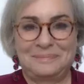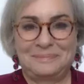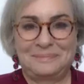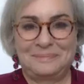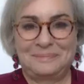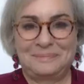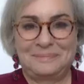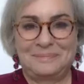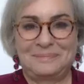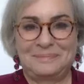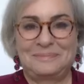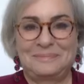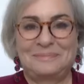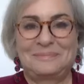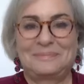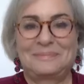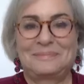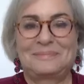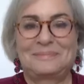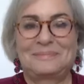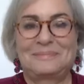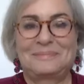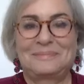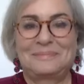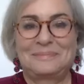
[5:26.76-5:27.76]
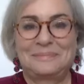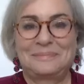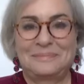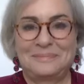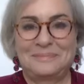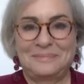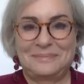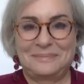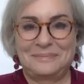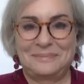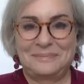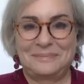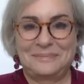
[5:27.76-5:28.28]

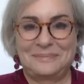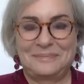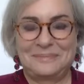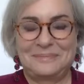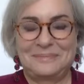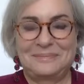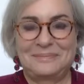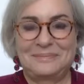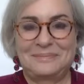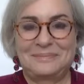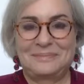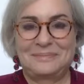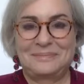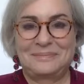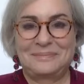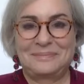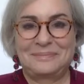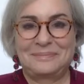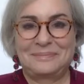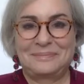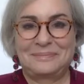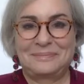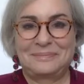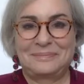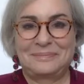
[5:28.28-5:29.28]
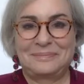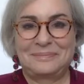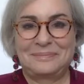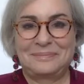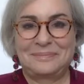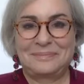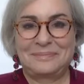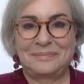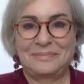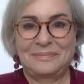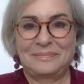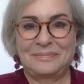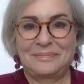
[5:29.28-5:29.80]

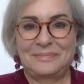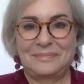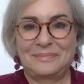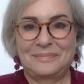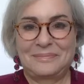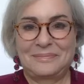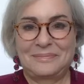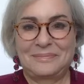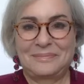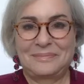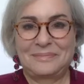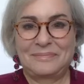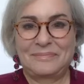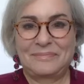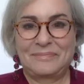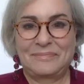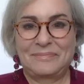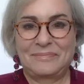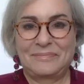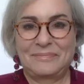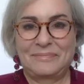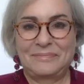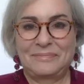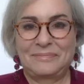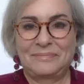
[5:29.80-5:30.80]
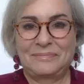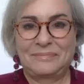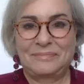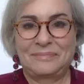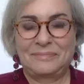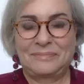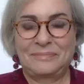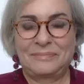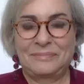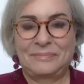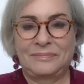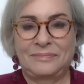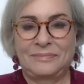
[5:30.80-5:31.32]

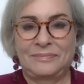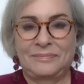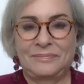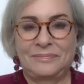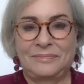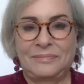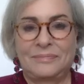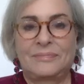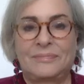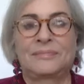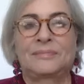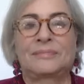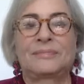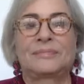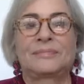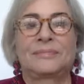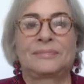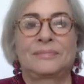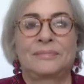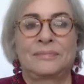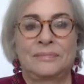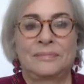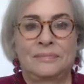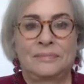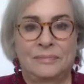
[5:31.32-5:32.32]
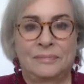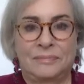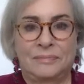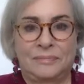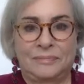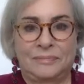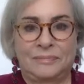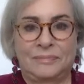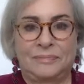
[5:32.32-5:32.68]
The person shown says nothing.